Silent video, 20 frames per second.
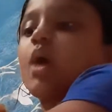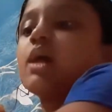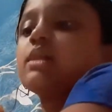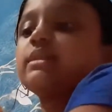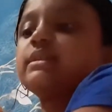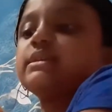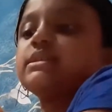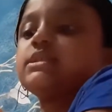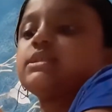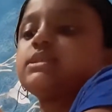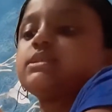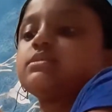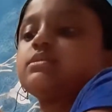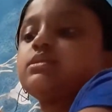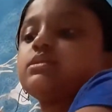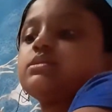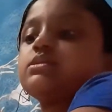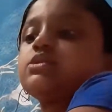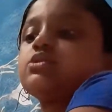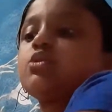These
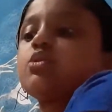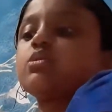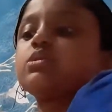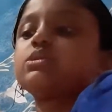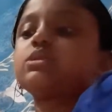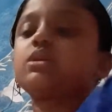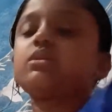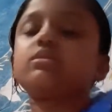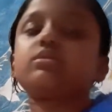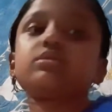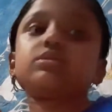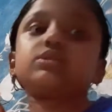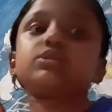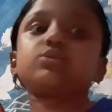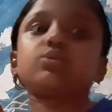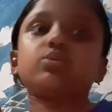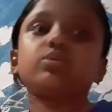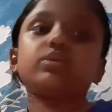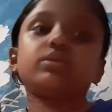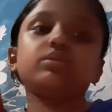socks are
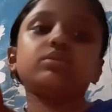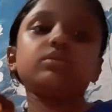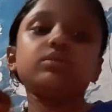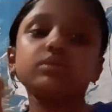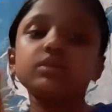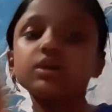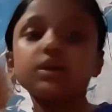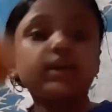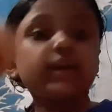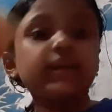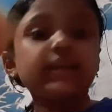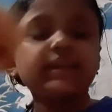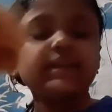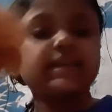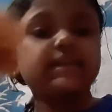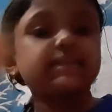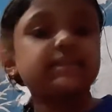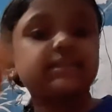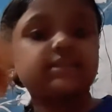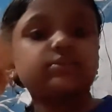so real.
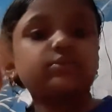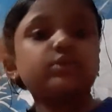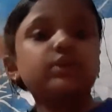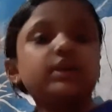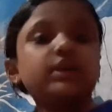Yes, so